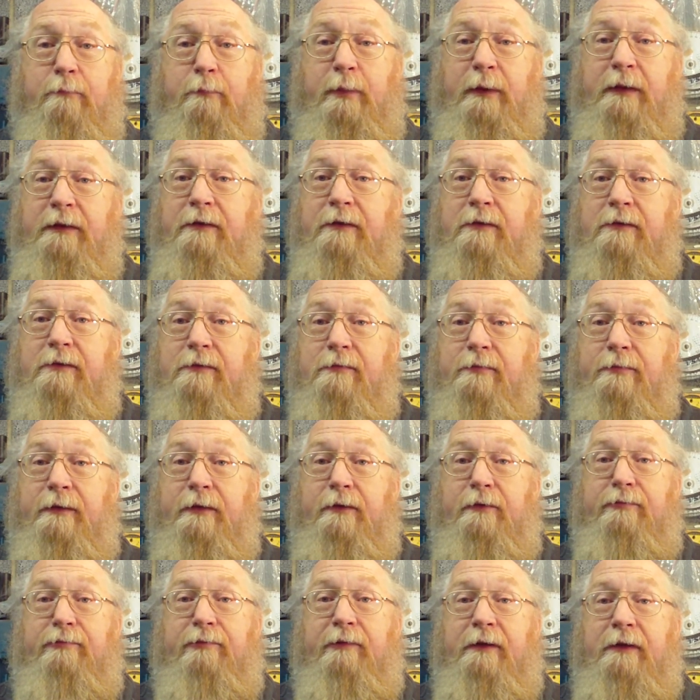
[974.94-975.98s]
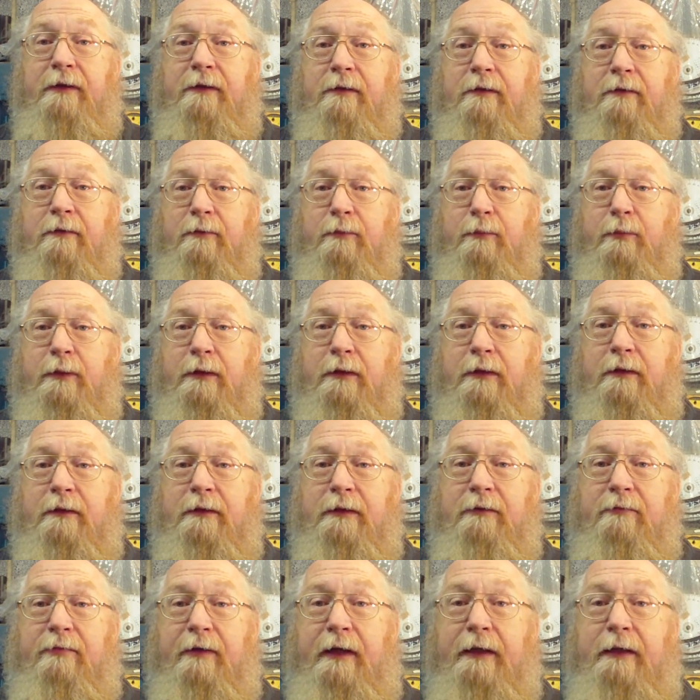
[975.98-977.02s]
please feel free to
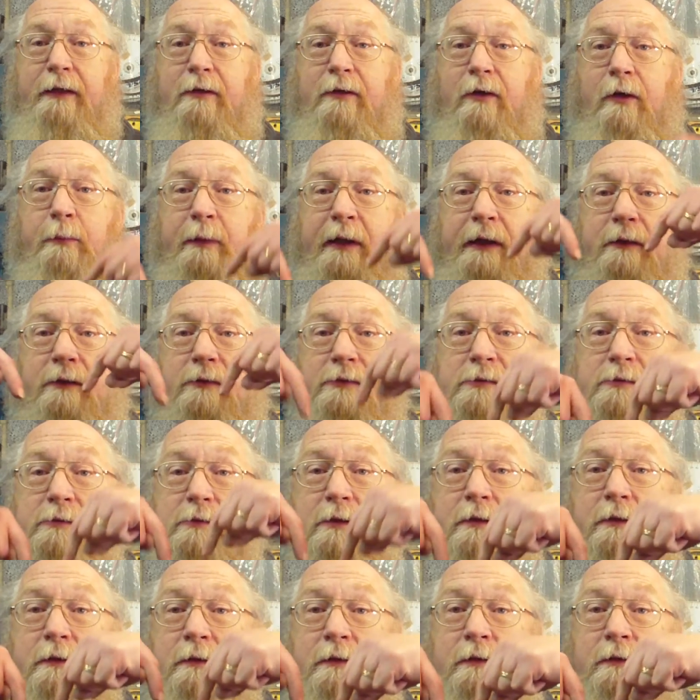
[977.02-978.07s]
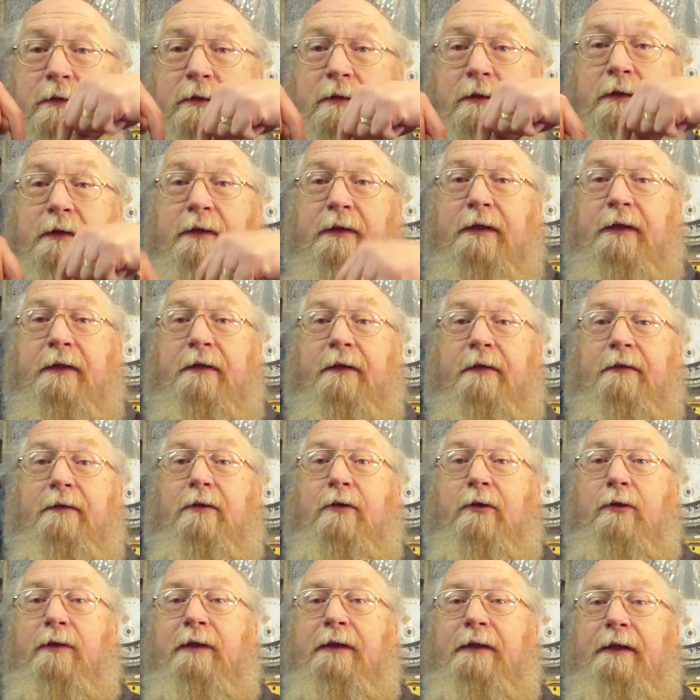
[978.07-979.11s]
leave any comments in the
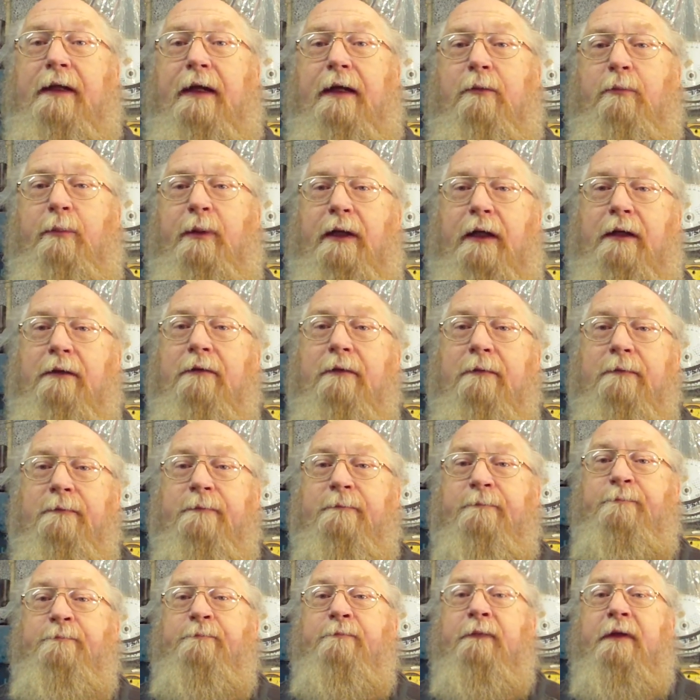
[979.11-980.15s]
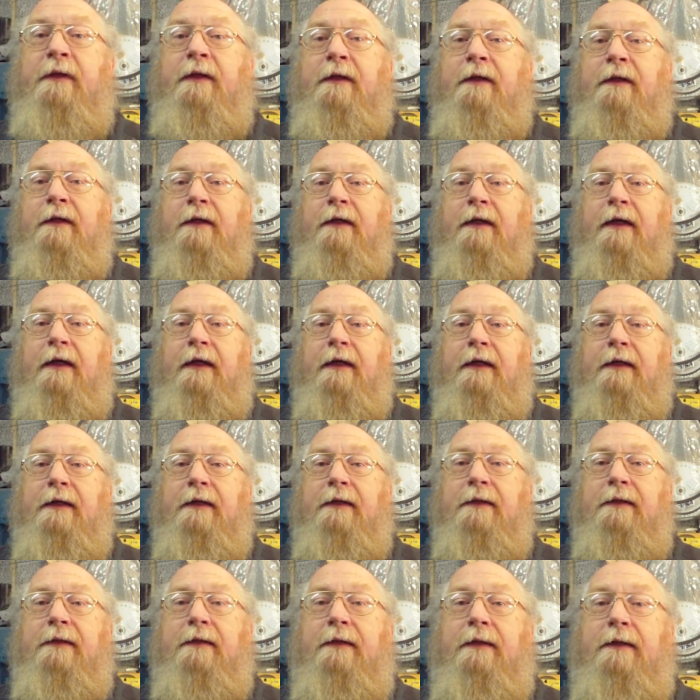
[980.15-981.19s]
doodly down below,
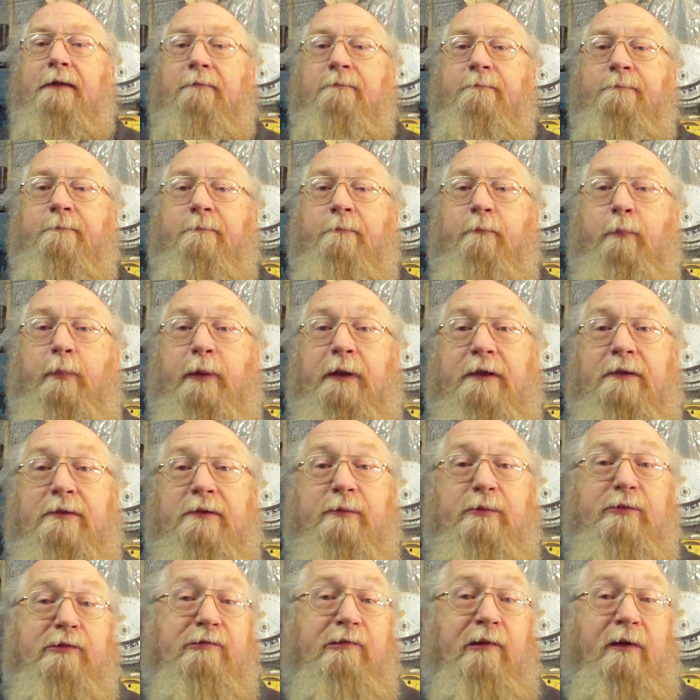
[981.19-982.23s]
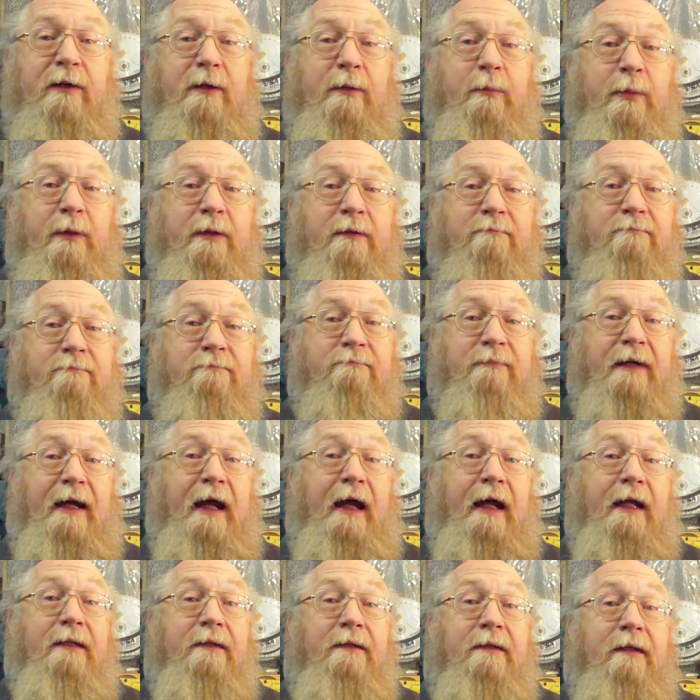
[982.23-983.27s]
and please subscribe,
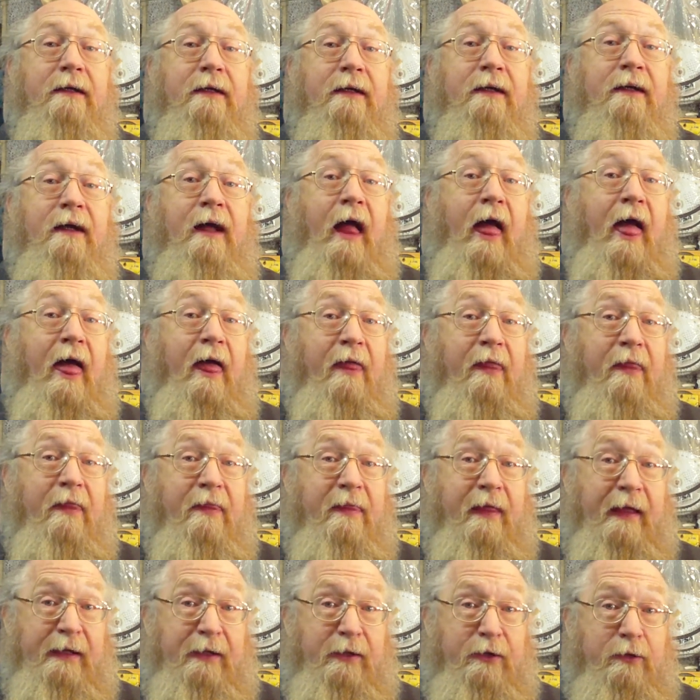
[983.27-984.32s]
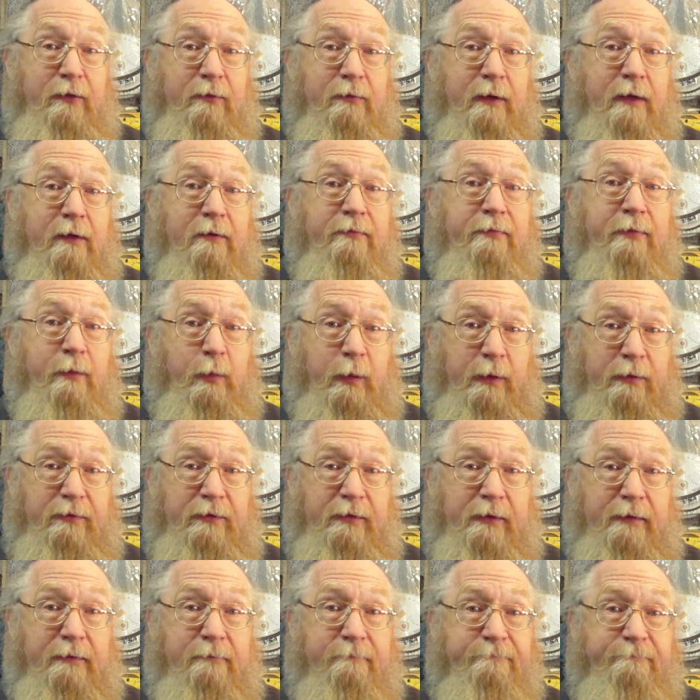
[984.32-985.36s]
and thank you for
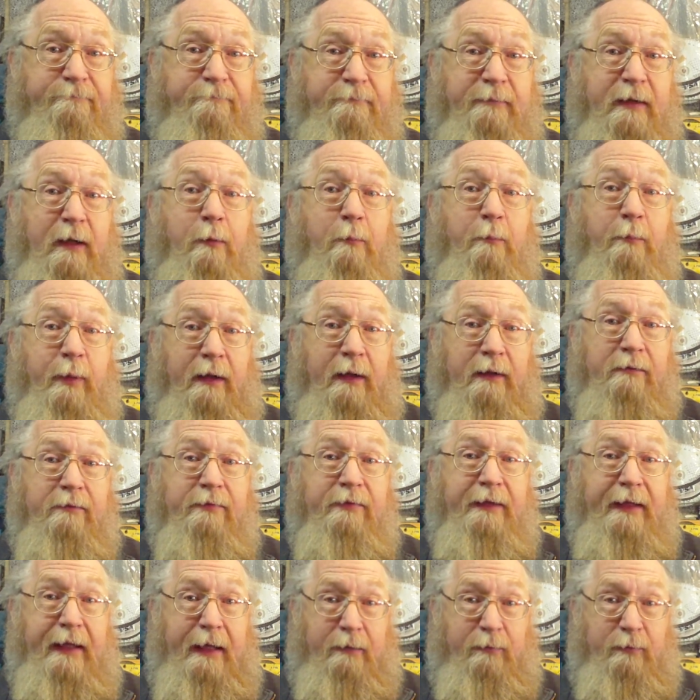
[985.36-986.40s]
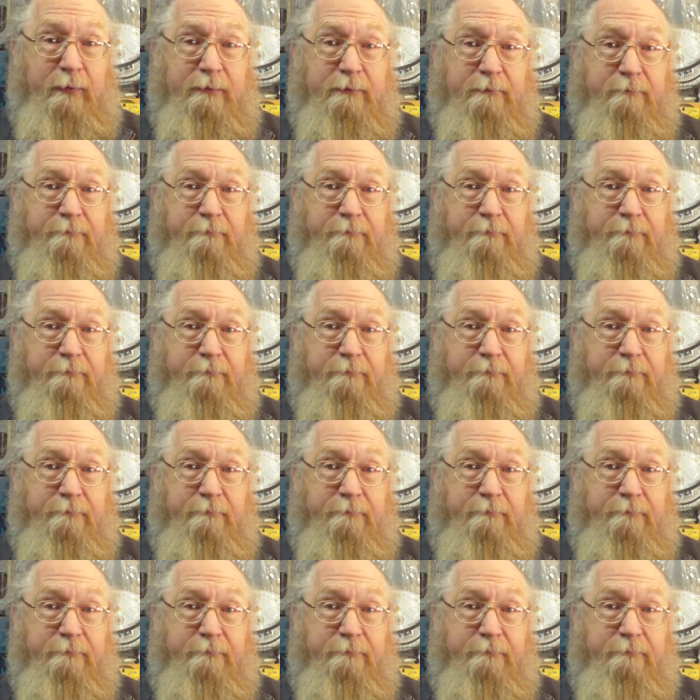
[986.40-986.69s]
watching. Bye for now.